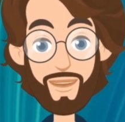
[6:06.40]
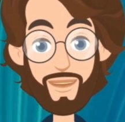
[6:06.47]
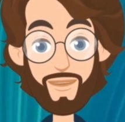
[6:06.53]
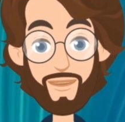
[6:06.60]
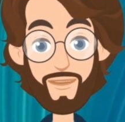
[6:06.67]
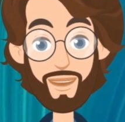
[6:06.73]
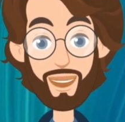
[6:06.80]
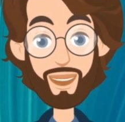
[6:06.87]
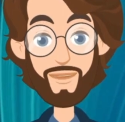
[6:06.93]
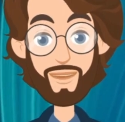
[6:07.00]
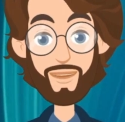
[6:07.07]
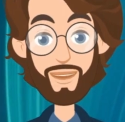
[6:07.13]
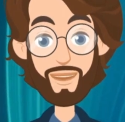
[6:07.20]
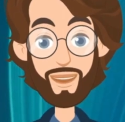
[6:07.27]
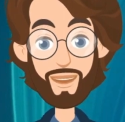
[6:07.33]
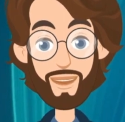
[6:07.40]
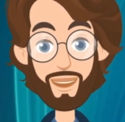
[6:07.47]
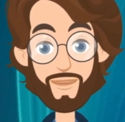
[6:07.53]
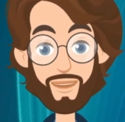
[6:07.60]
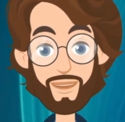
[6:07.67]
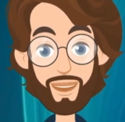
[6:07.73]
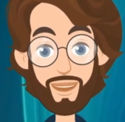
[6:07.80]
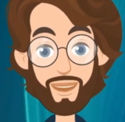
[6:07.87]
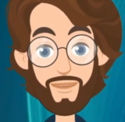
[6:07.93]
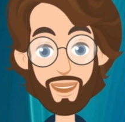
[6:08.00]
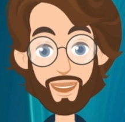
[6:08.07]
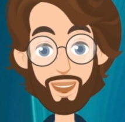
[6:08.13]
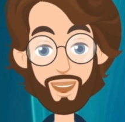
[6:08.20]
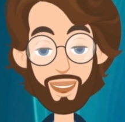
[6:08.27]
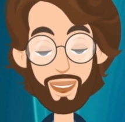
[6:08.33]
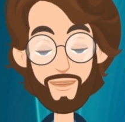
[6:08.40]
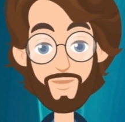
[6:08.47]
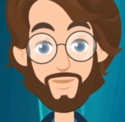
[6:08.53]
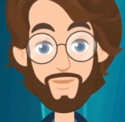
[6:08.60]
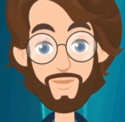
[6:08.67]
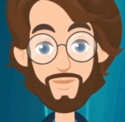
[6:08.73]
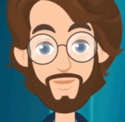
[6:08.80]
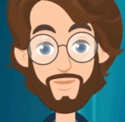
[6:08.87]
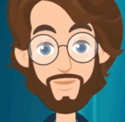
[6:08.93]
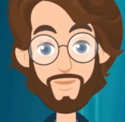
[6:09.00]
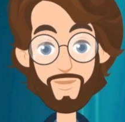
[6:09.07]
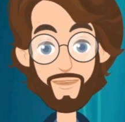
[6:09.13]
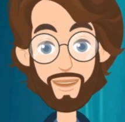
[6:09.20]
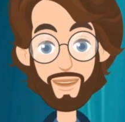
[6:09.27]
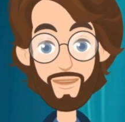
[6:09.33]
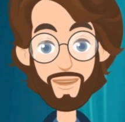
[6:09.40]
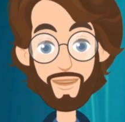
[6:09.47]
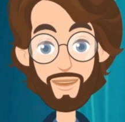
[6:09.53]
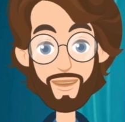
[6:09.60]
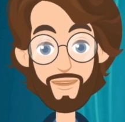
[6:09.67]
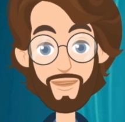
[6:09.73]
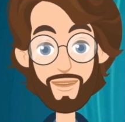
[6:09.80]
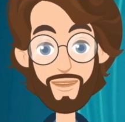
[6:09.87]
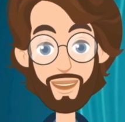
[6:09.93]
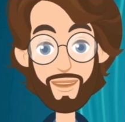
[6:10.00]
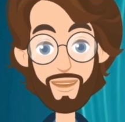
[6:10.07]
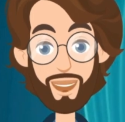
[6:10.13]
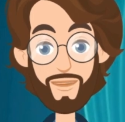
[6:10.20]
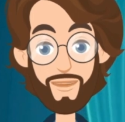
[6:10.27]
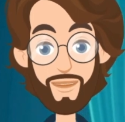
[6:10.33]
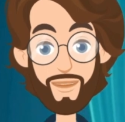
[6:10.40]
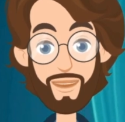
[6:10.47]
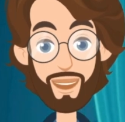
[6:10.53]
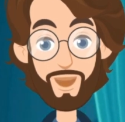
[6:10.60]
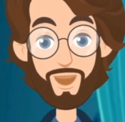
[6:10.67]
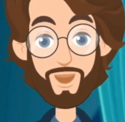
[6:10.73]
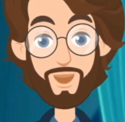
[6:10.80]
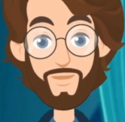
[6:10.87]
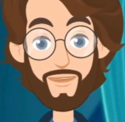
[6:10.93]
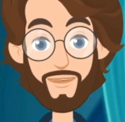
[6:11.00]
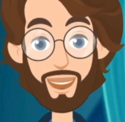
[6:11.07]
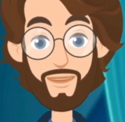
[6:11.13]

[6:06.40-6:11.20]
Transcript: who may have accomplished similar goals. By setting realistic goals, we